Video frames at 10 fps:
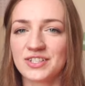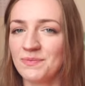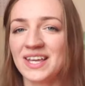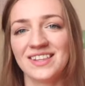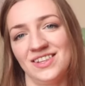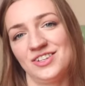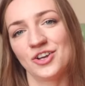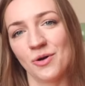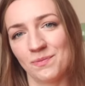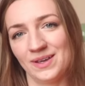make another
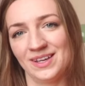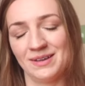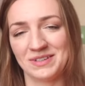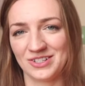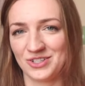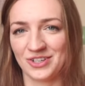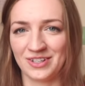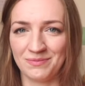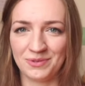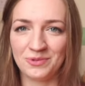copy because you're
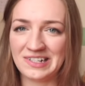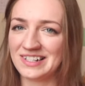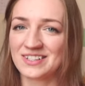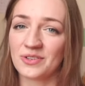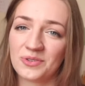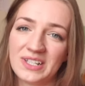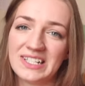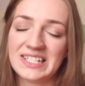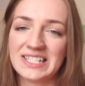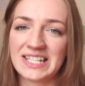gonna be really
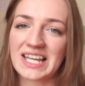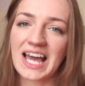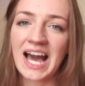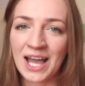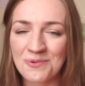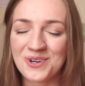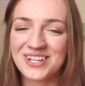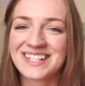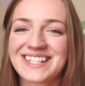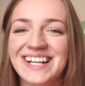sorry like I
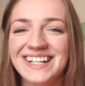was.